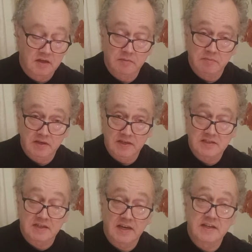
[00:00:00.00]
in
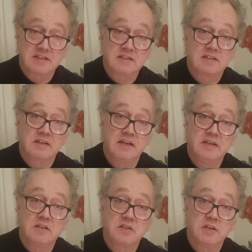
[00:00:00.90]
this case,
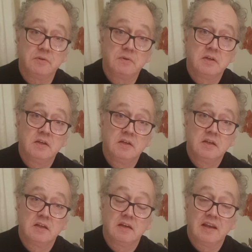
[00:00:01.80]
into
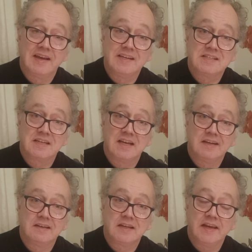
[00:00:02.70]
light
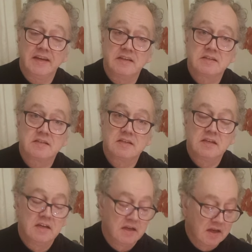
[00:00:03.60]
and heat.
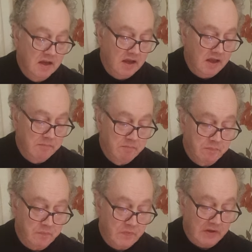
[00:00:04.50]

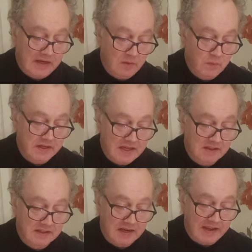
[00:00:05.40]
Now, can we
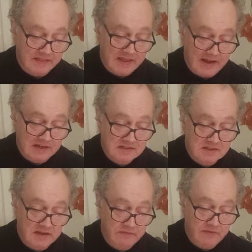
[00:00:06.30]
calculate that?
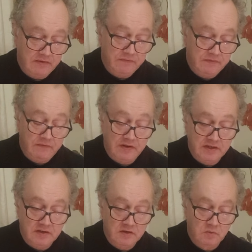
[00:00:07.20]
If I
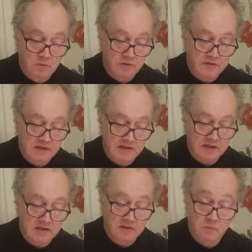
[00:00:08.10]
didn't know what
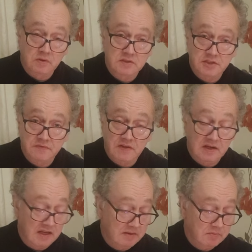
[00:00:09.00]
the wattage of that
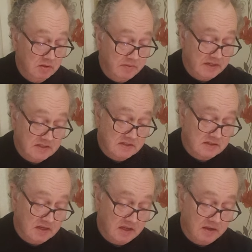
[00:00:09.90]
light bulb
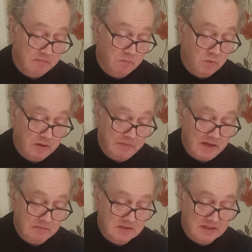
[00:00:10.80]
is, would I be
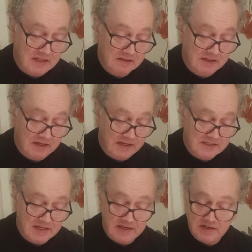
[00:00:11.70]
able to
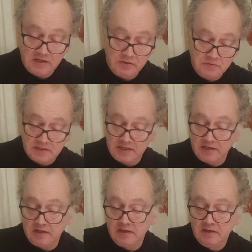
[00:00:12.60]
calculate it
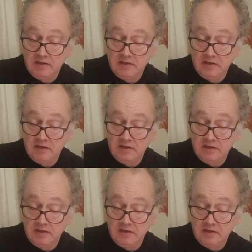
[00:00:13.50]
using